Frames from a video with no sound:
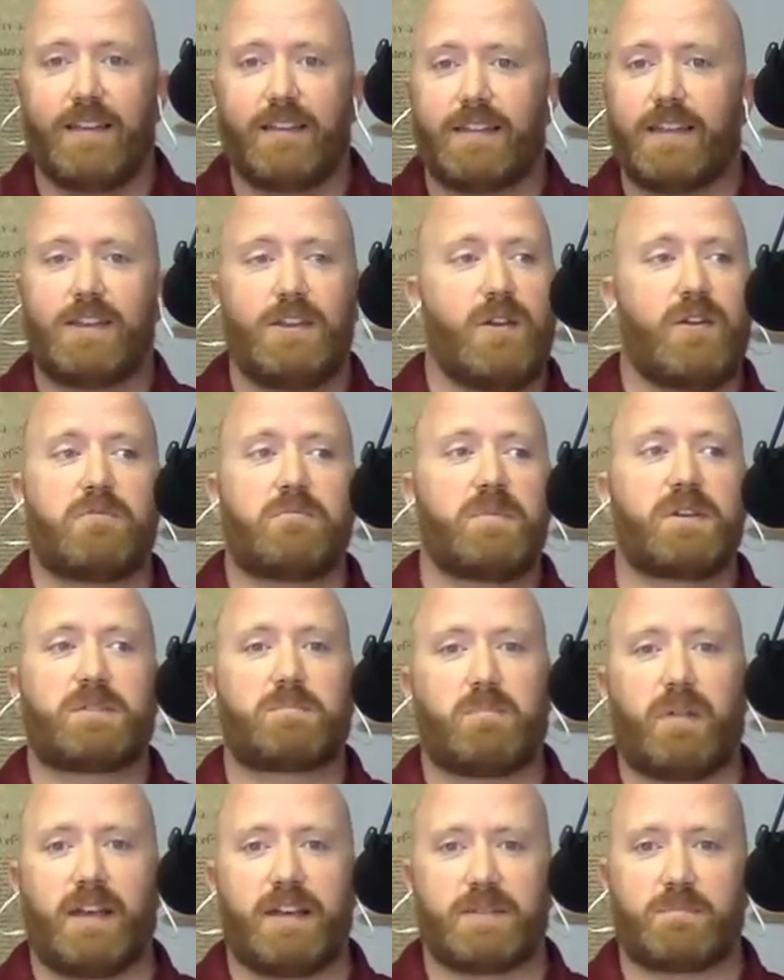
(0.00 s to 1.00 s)
then you have
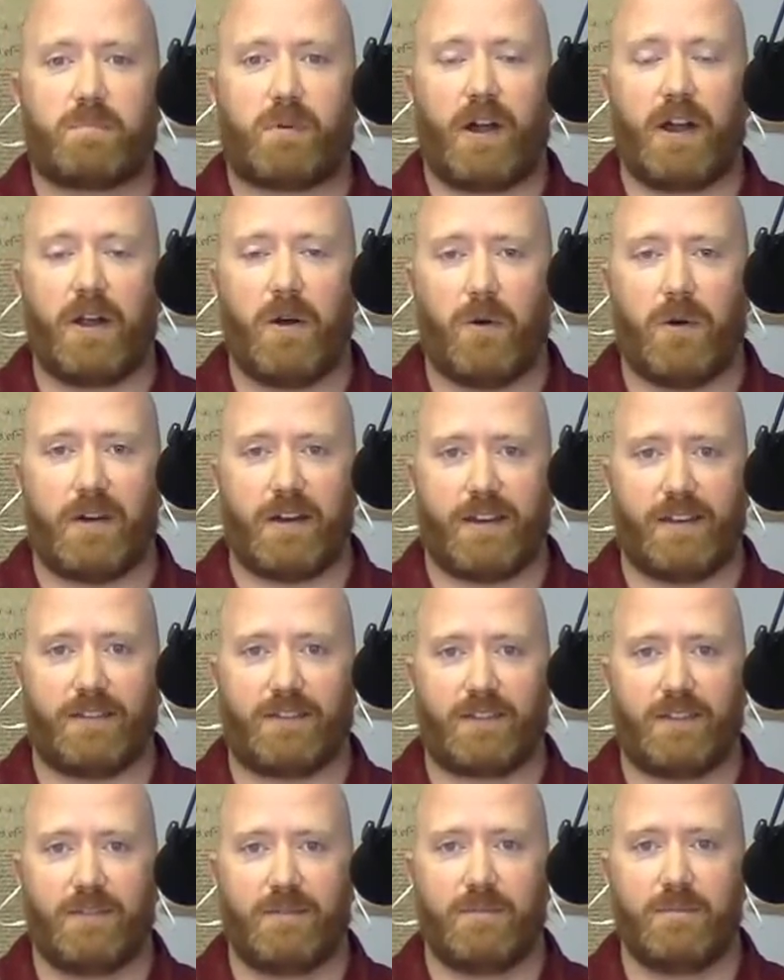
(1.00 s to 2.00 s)
misplaced
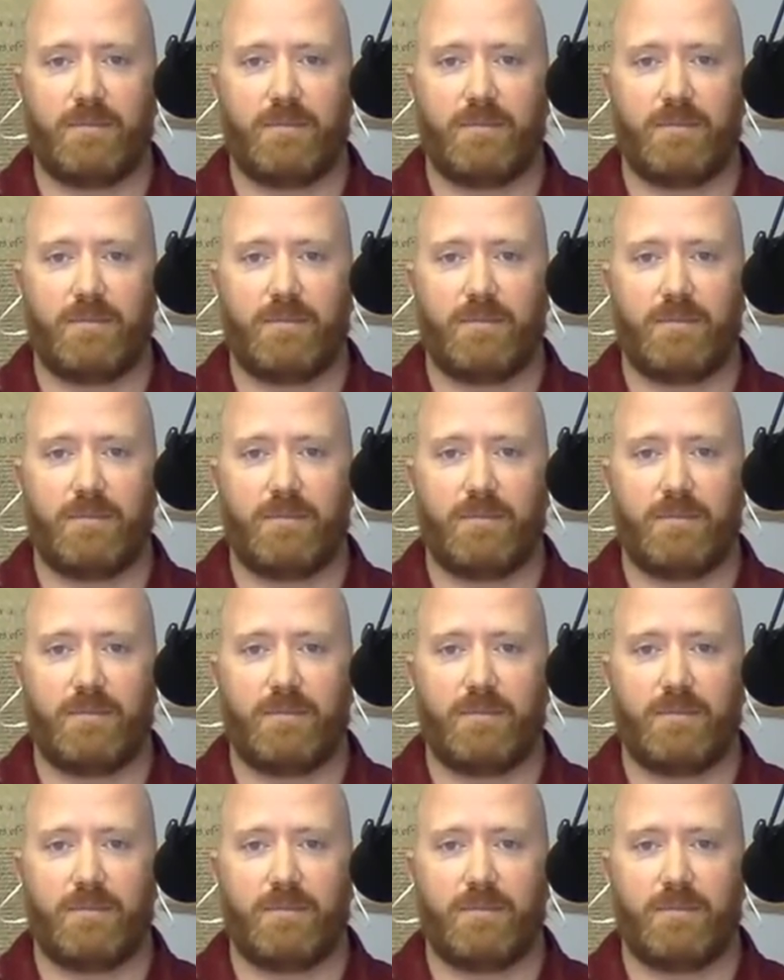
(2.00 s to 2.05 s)
priorities.